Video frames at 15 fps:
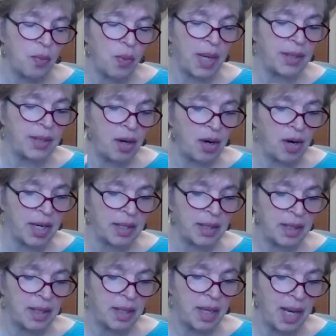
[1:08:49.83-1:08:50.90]
one heart,
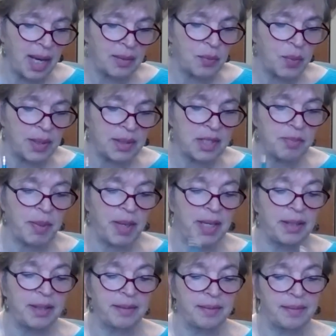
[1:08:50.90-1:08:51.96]
and one
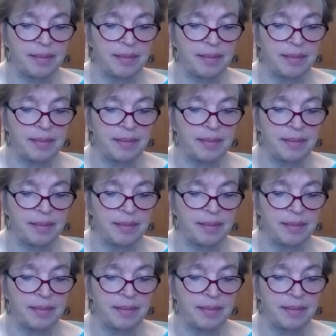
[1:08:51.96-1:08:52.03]
spade.